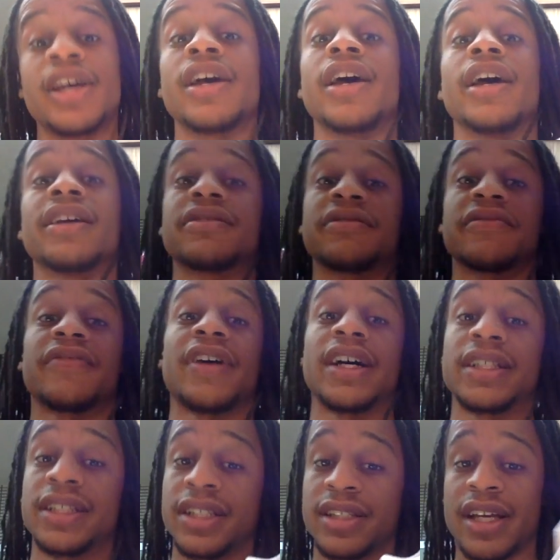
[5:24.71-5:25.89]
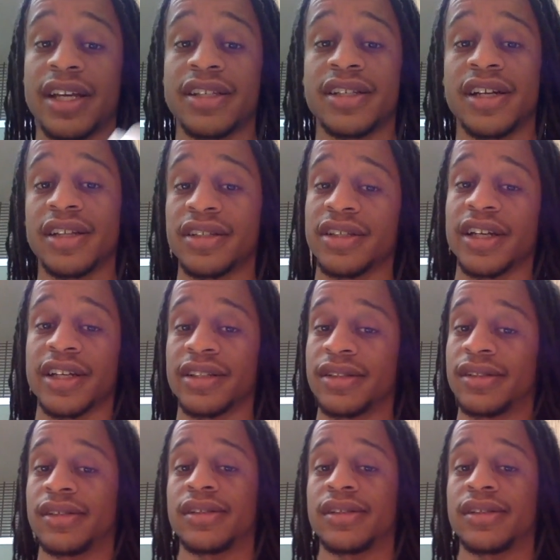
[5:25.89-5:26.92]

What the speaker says: extra $5,000-$6,000 I can